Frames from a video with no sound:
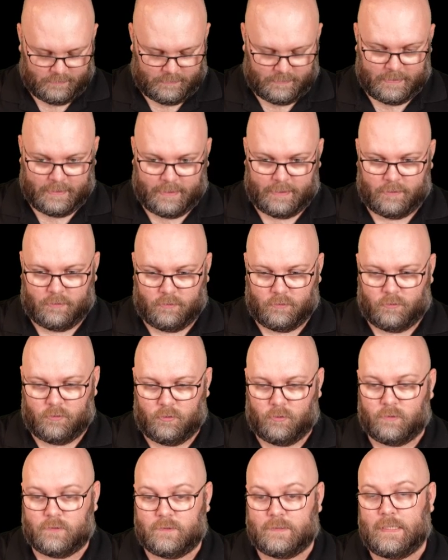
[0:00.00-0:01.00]
and
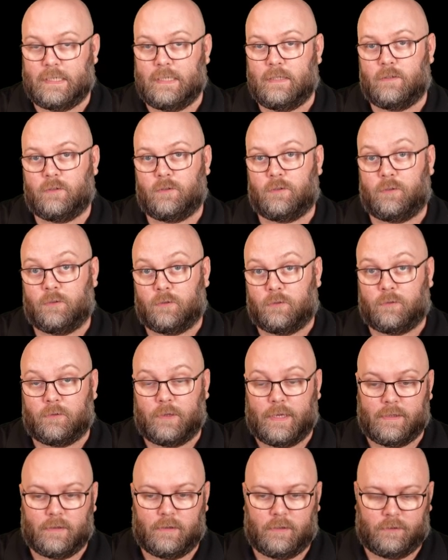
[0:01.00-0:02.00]
control C to
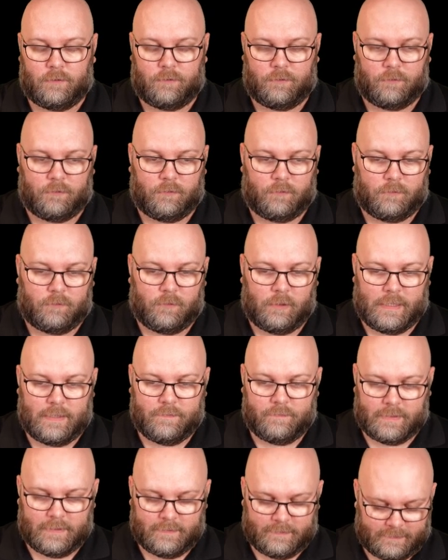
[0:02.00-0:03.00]

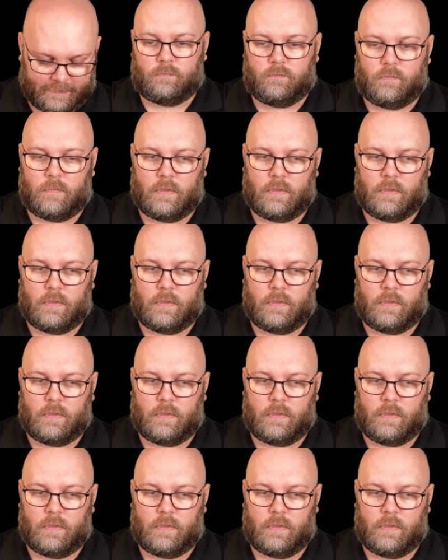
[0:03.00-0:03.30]
leave this.